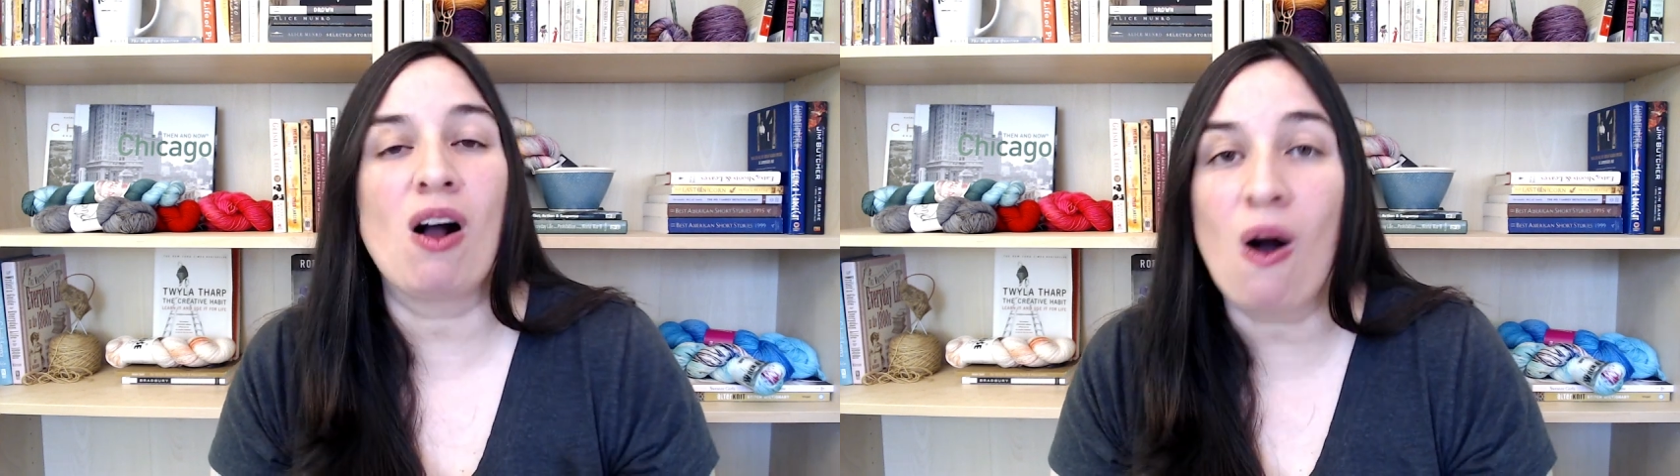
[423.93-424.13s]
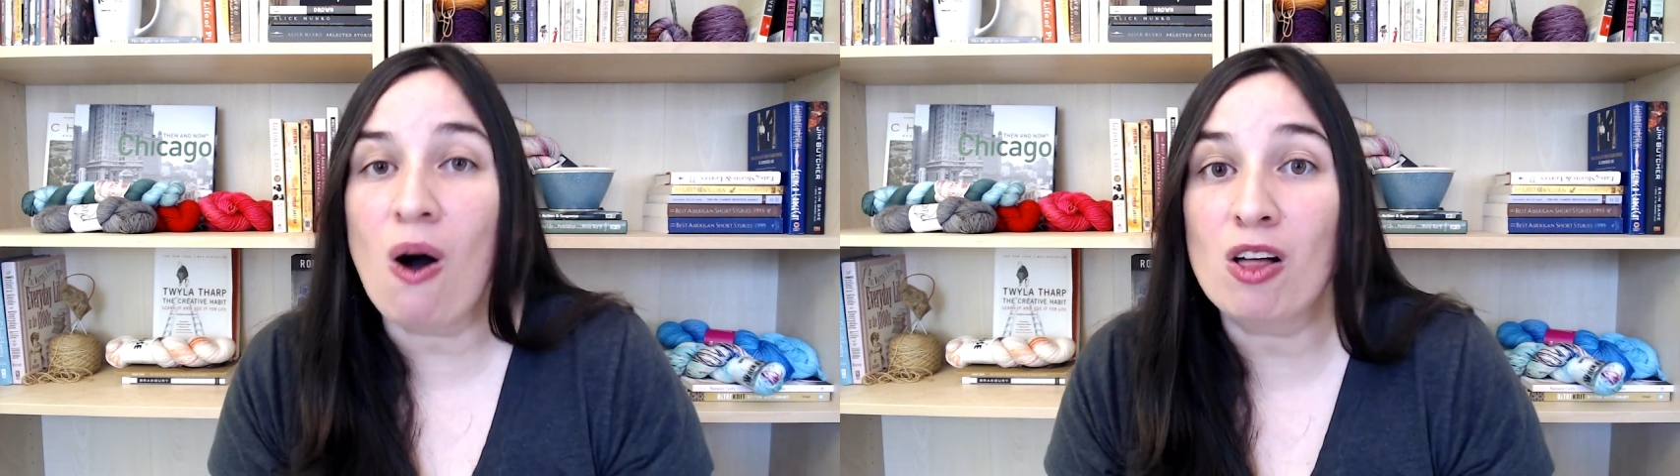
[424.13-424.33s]

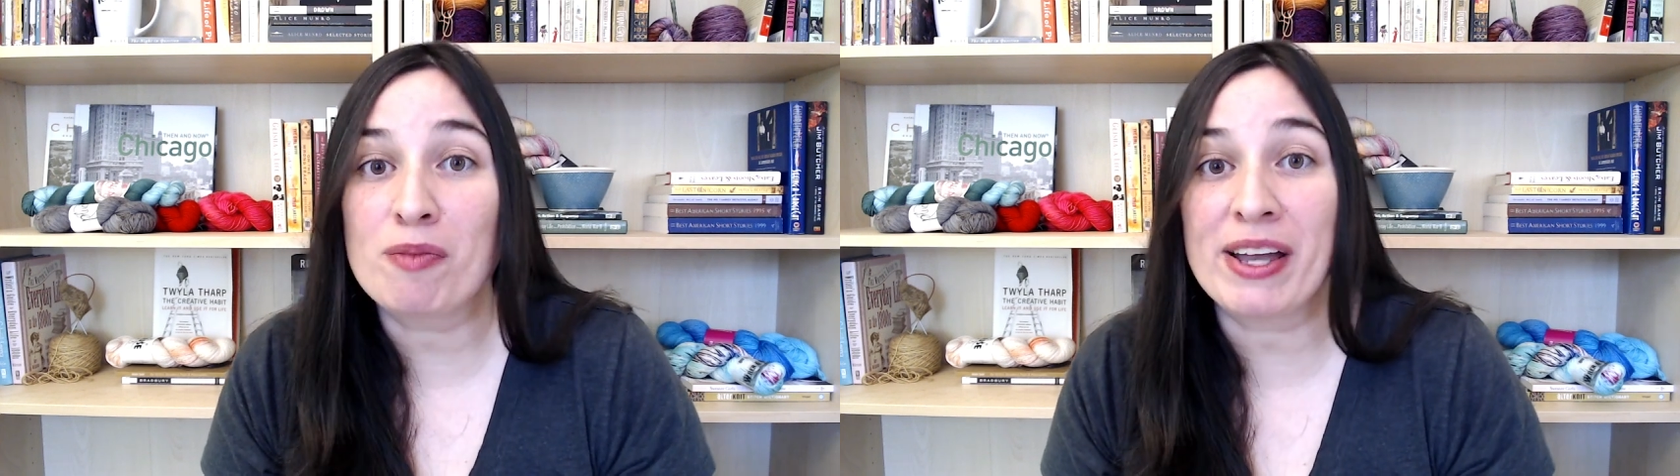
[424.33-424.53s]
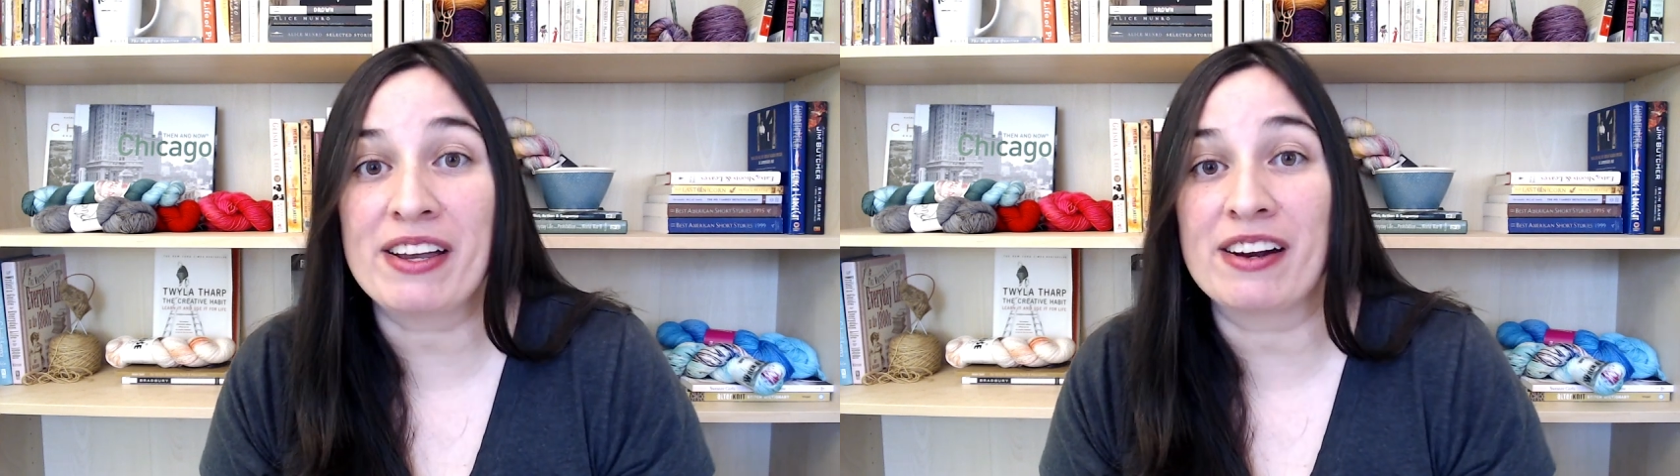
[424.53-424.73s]
all of
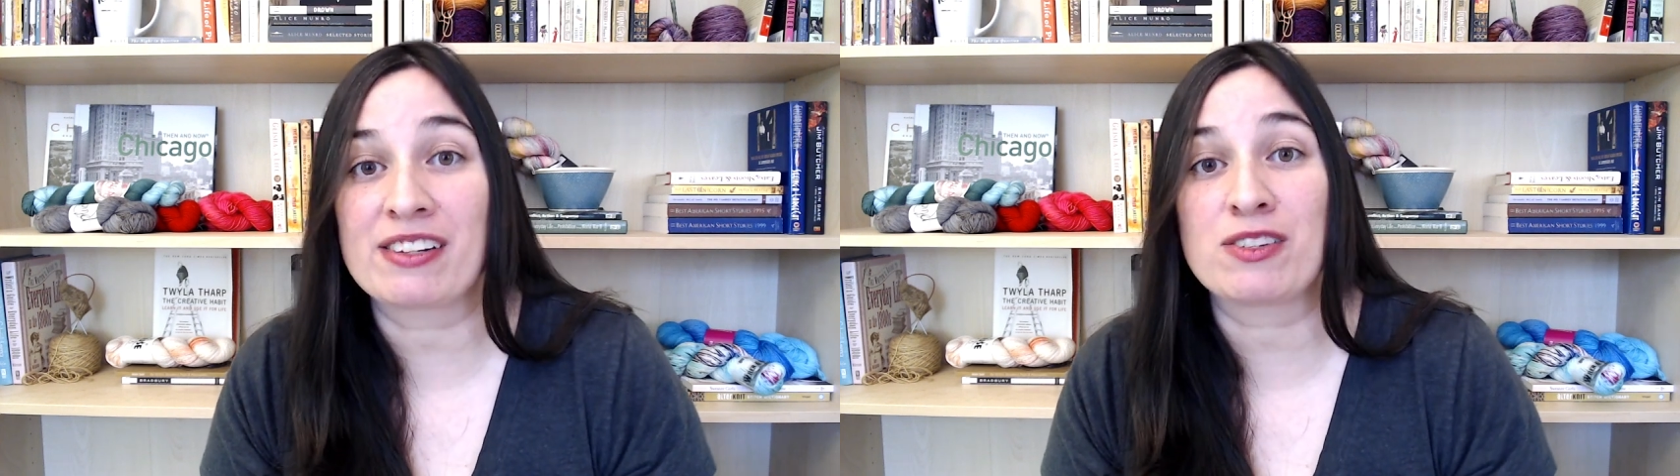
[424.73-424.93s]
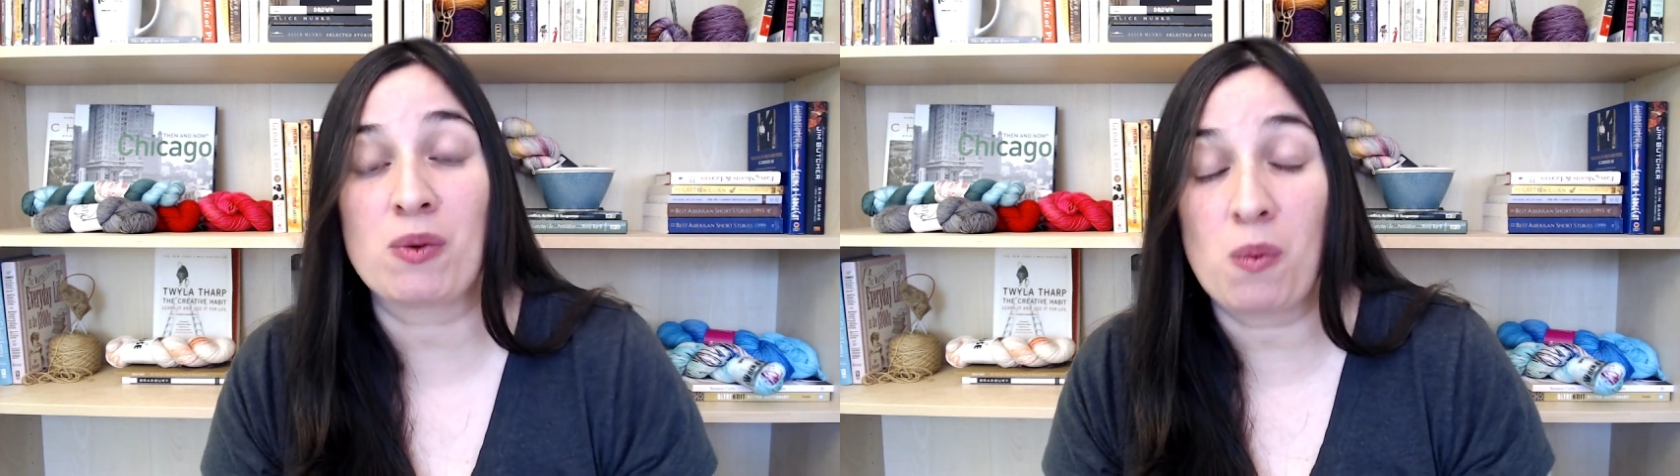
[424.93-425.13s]
my
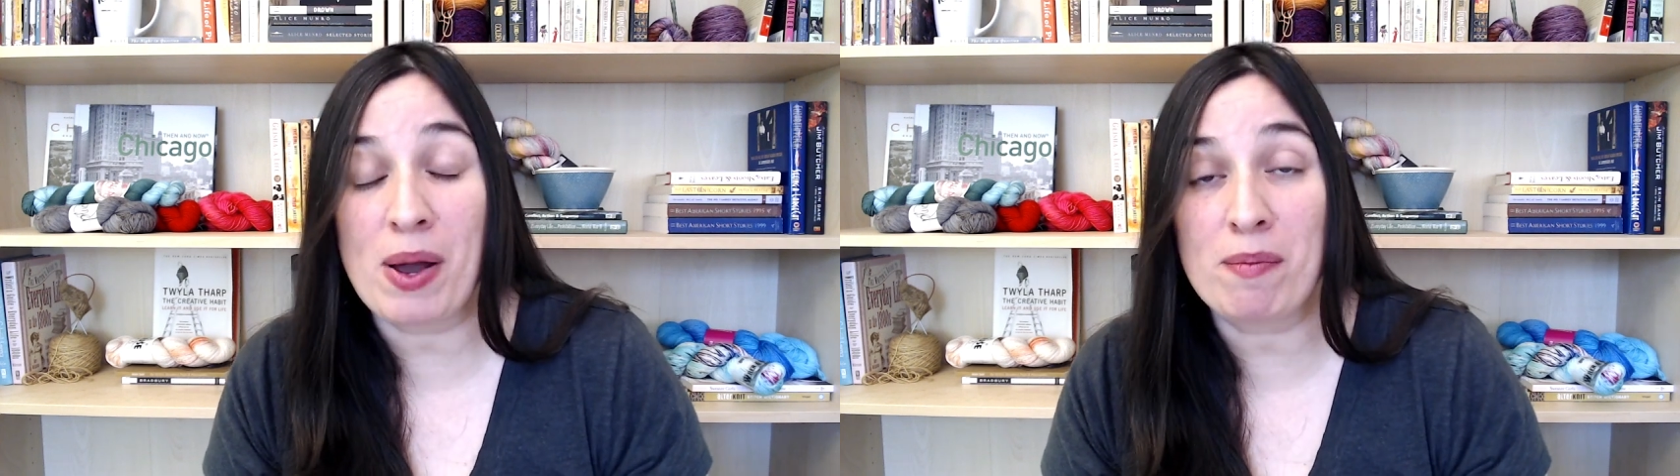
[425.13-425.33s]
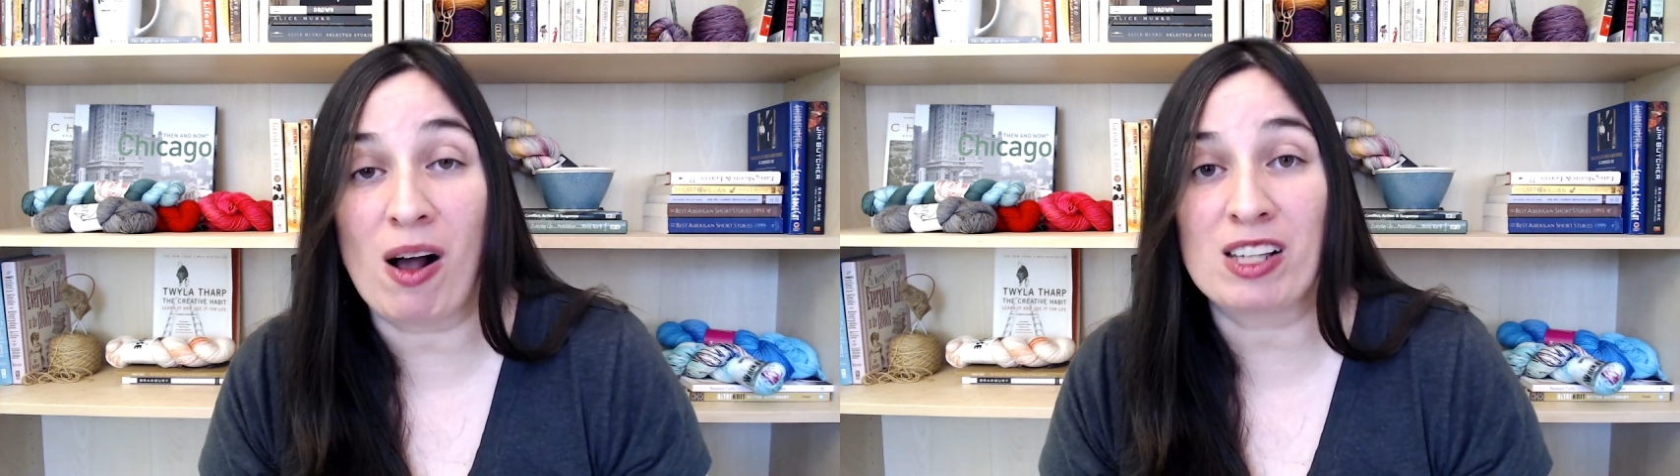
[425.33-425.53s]
characters, when
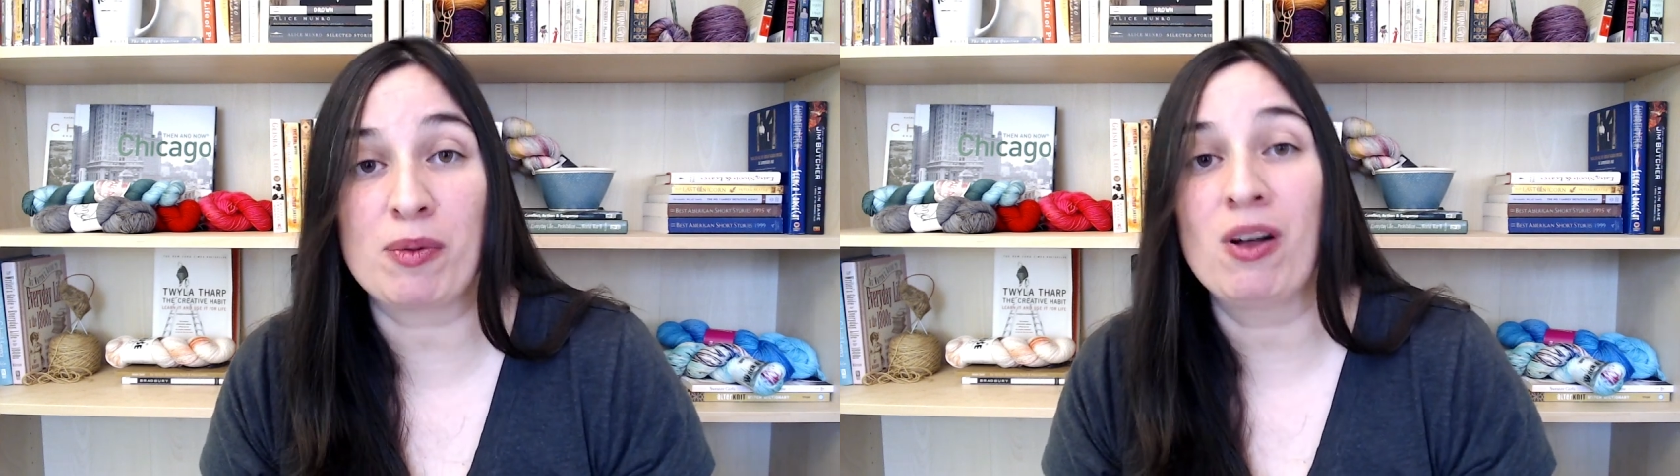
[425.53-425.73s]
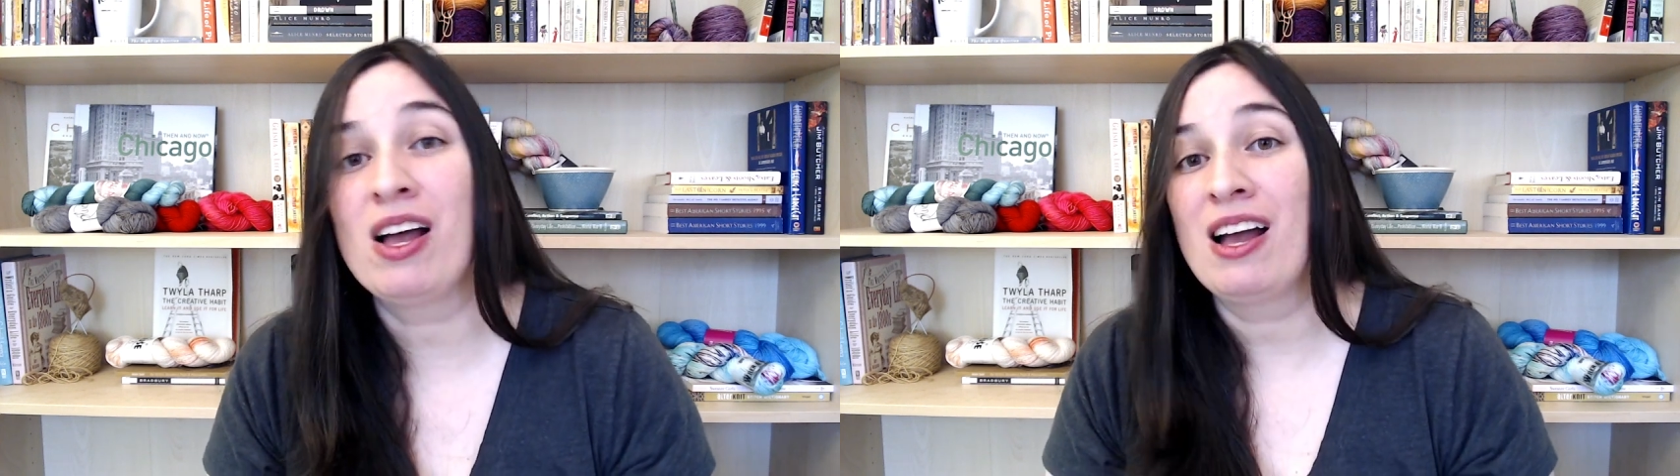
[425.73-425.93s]
possible,